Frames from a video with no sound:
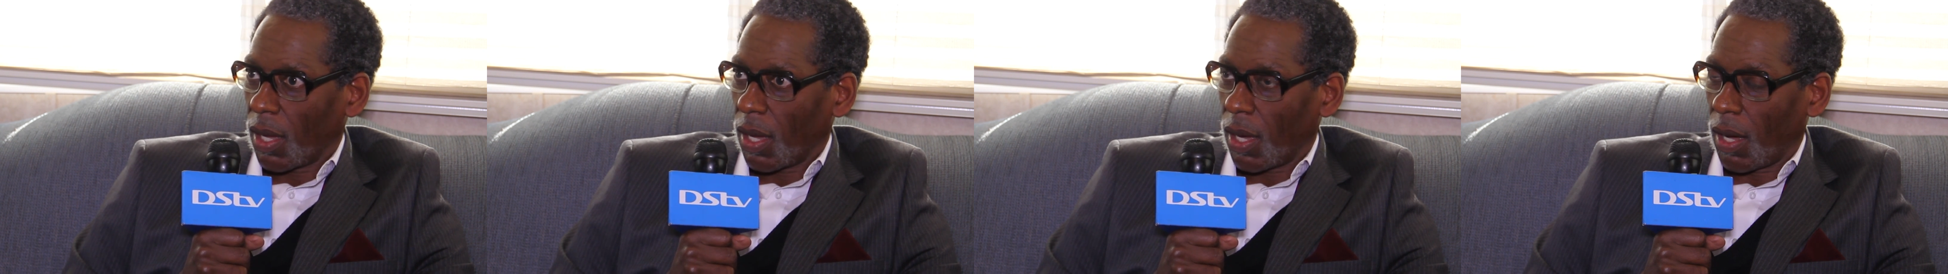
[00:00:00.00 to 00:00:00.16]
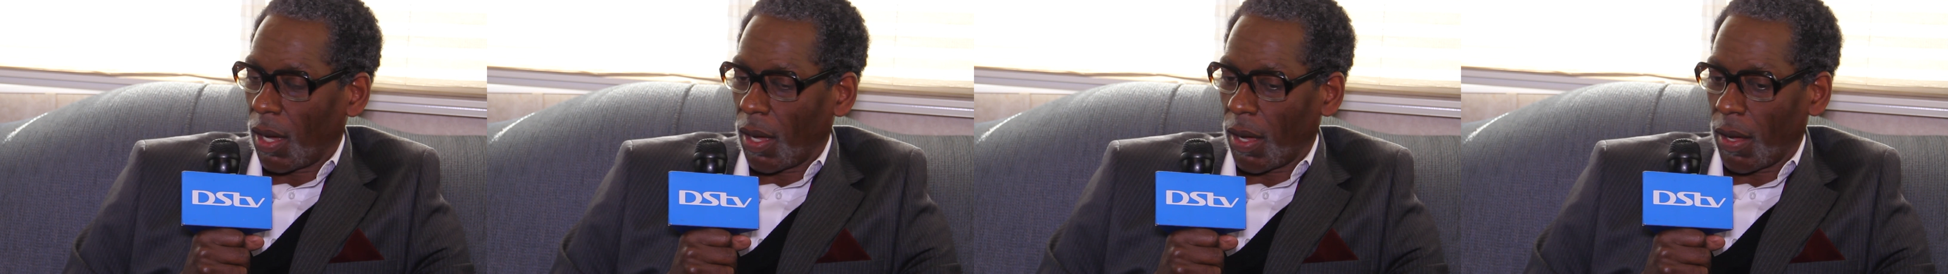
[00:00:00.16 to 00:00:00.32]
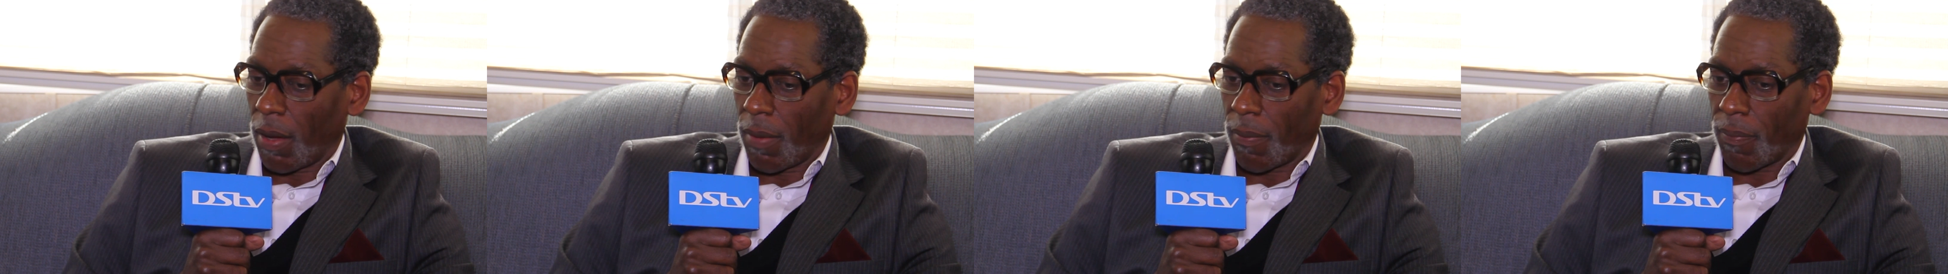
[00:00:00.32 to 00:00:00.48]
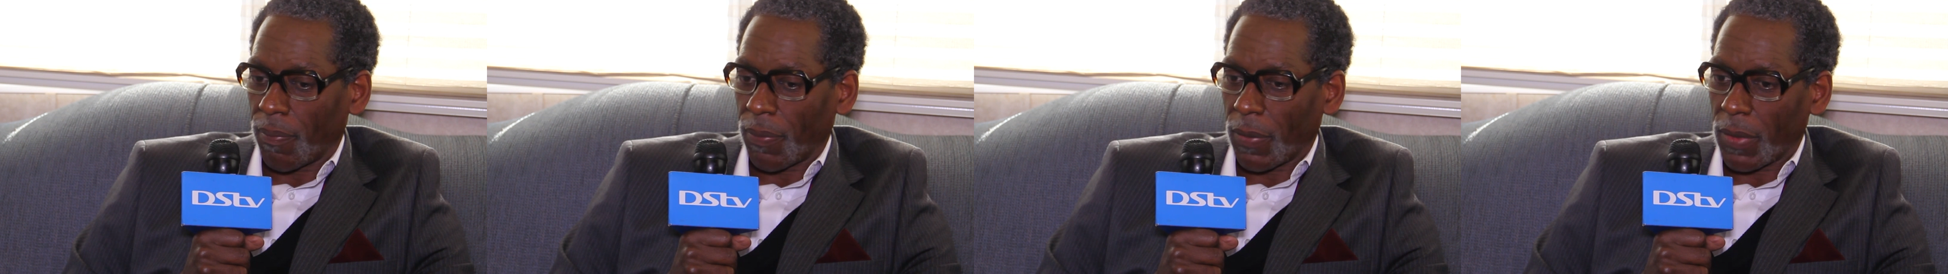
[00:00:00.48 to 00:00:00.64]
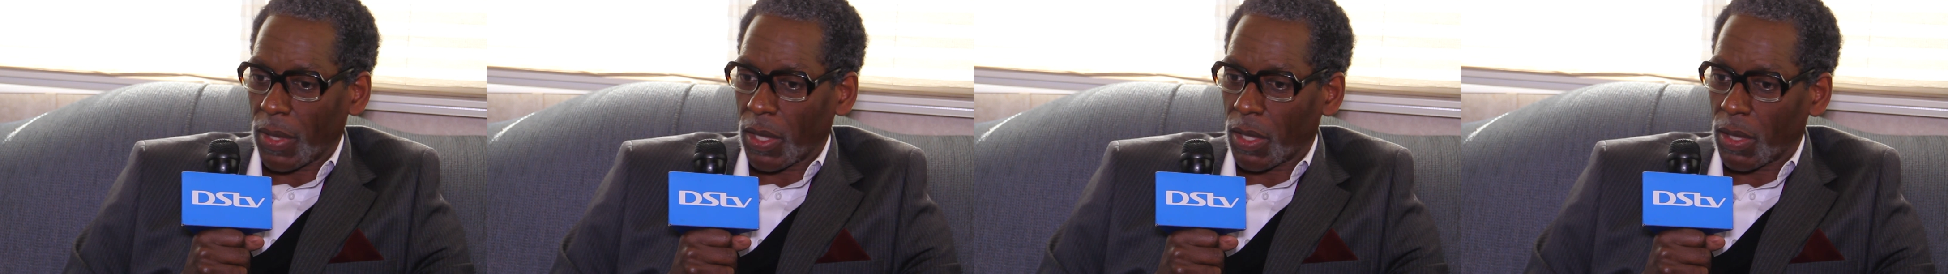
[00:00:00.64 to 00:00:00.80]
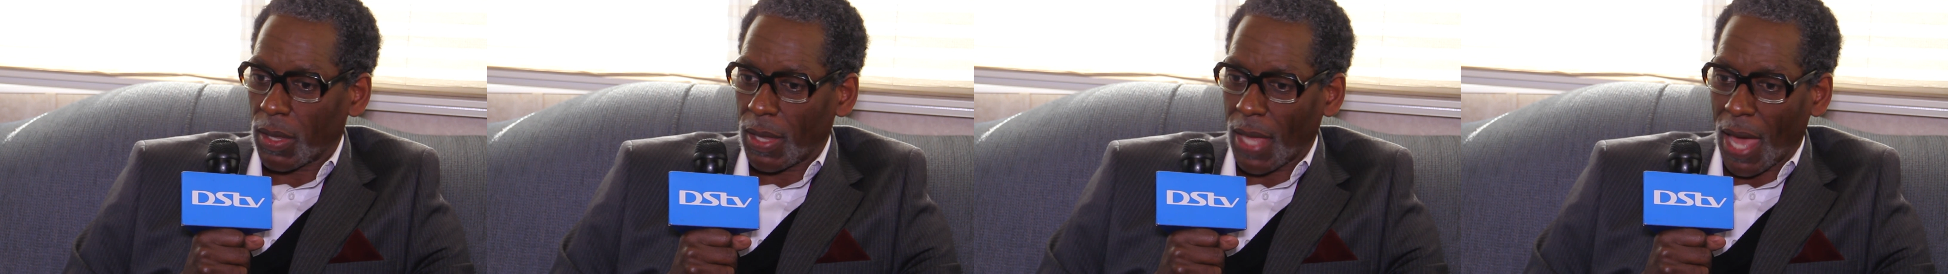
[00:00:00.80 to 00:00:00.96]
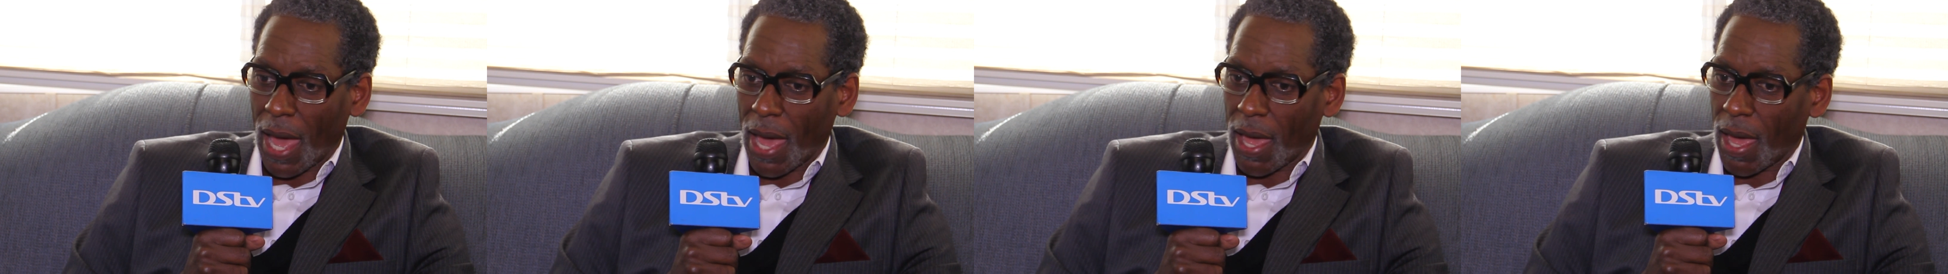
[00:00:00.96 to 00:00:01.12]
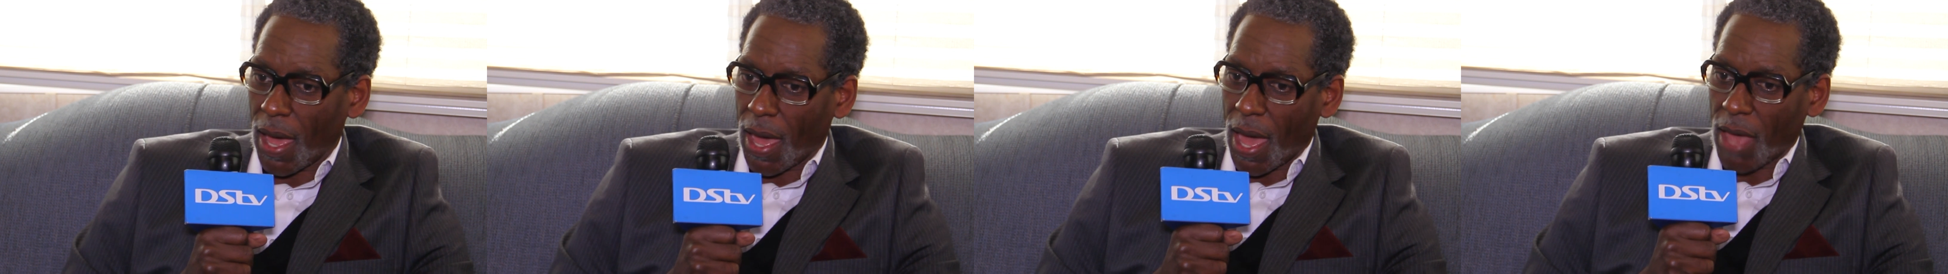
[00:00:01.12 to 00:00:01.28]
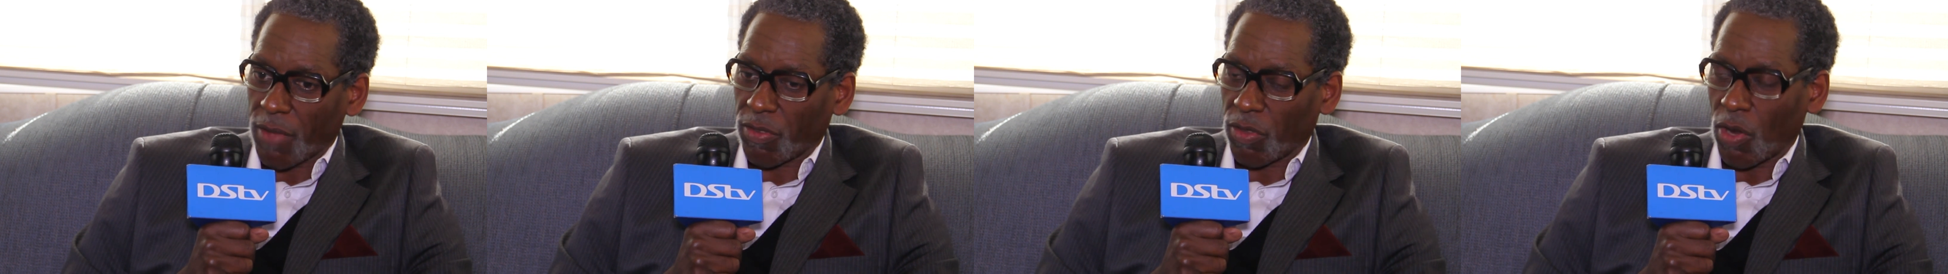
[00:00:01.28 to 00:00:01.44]
That,
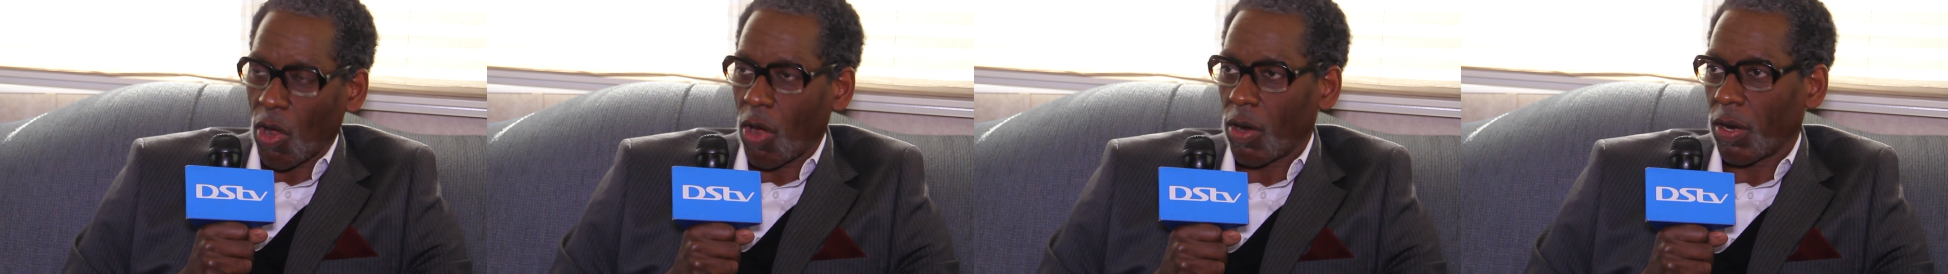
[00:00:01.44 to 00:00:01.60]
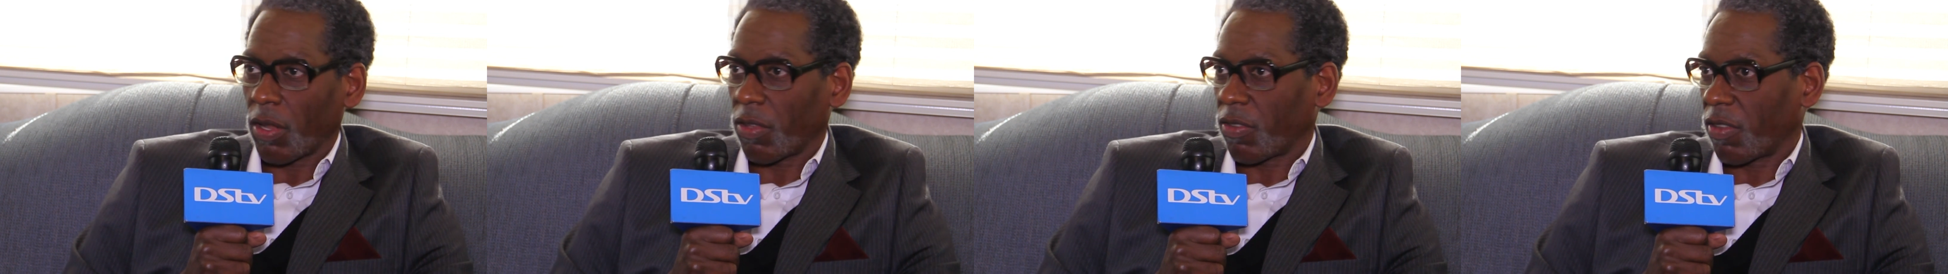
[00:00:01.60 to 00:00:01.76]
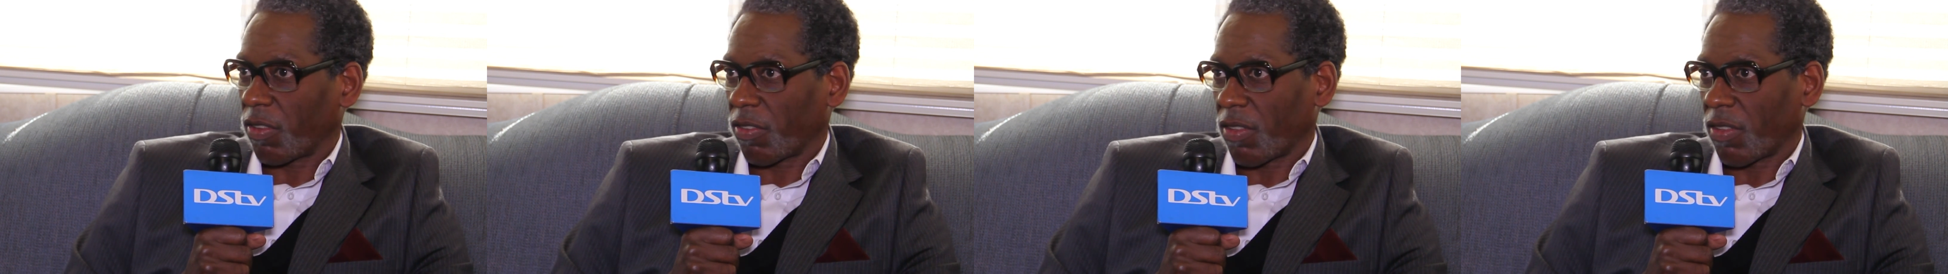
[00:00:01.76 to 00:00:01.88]
as an artist,